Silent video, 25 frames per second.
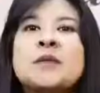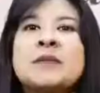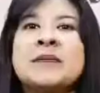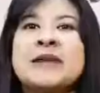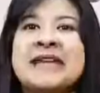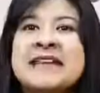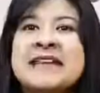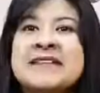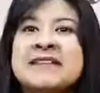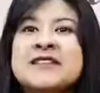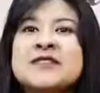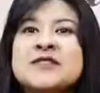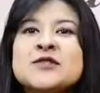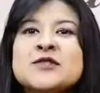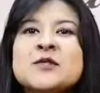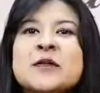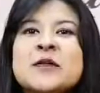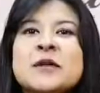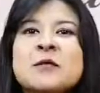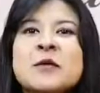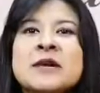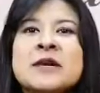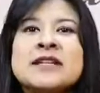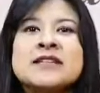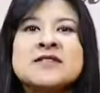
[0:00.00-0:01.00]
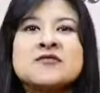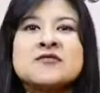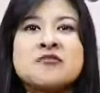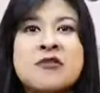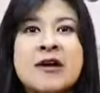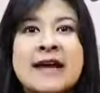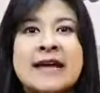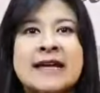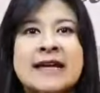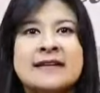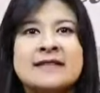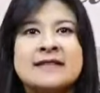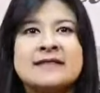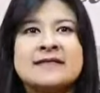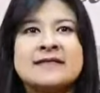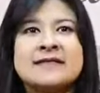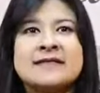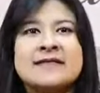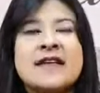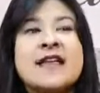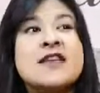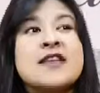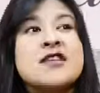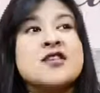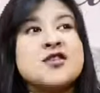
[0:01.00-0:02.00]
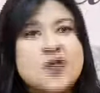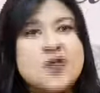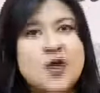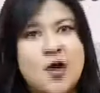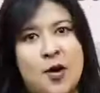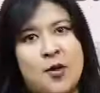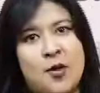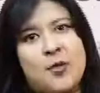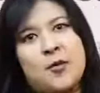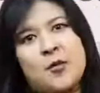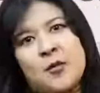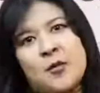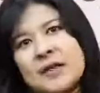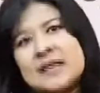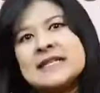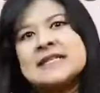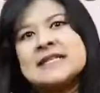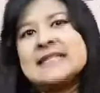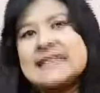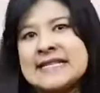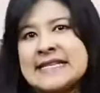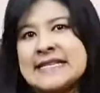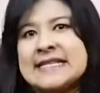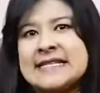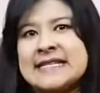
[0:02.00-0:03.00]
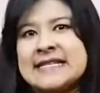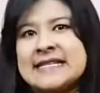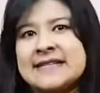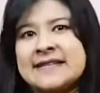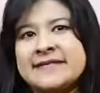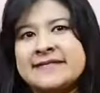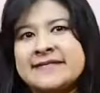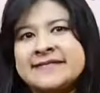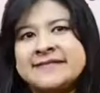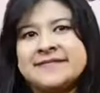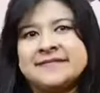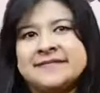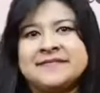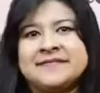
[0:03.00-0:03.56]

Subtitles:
We believe in doing what is right, not what is easy.